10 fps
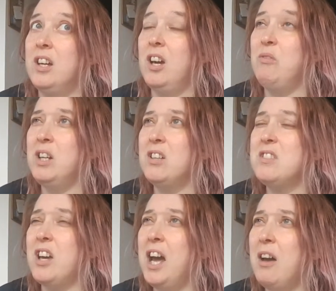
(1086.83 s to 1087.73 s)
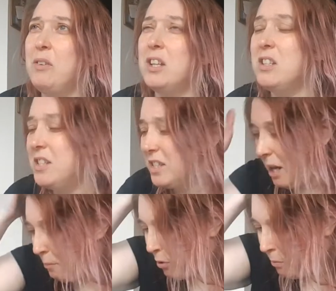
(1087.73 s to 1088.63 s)
I realised that I haven't actually
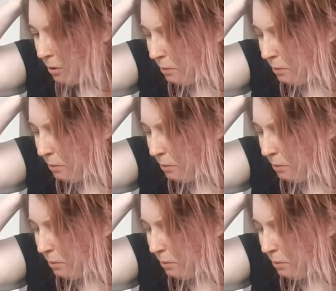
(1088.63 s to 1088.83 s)
slept properly.